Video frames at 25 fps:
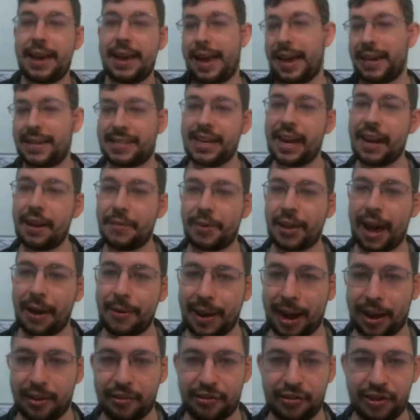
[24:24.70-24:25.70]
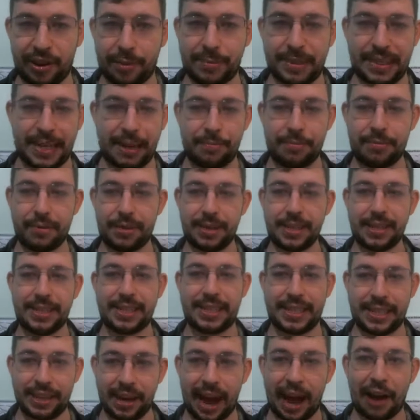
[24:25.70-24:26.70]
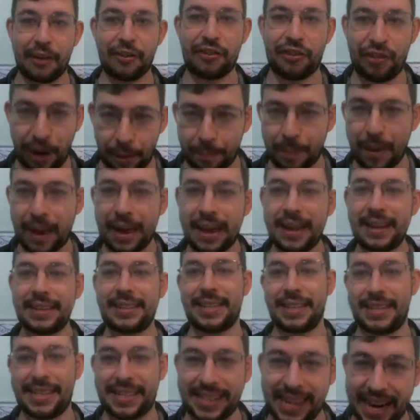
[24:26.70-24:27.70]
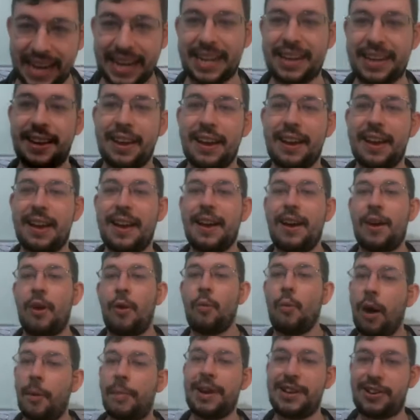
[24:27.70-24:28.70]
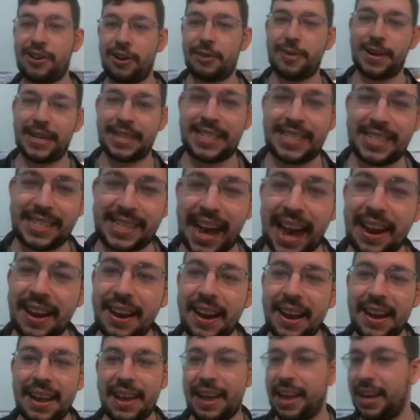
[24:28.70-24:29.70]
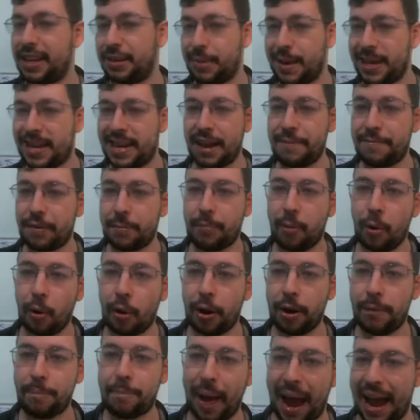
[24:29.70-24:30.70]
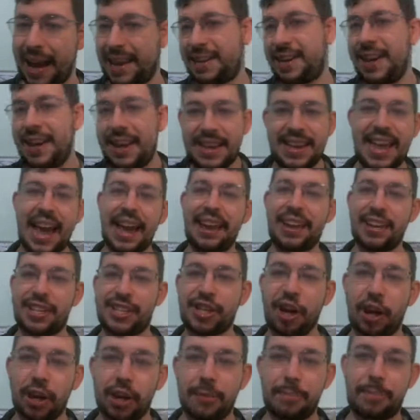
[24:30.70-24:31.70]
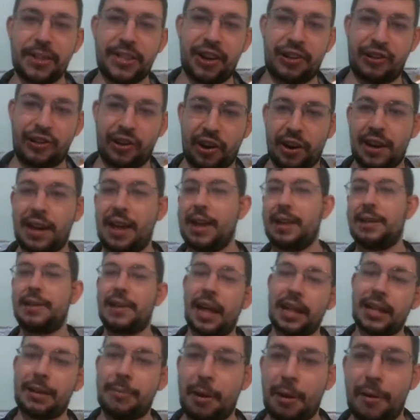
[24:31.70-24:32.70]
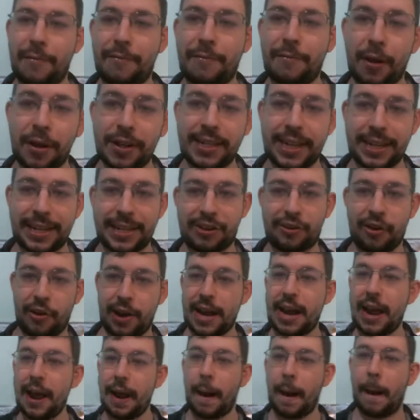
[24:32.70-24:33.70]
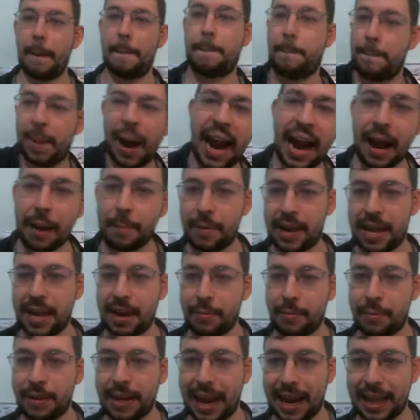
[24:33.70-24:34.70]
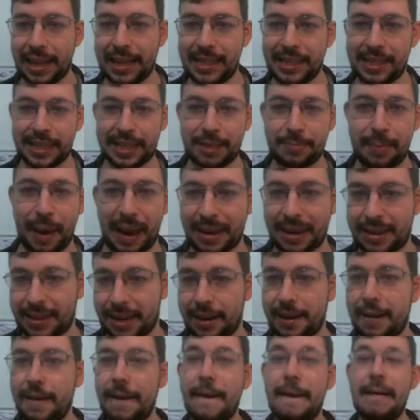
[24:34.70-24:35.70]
Instead of allowing our ship to sink, what we do instead is we give the pawn back, get the solid position, lull them into a false sense of security, and bam, hit them when they least expect it.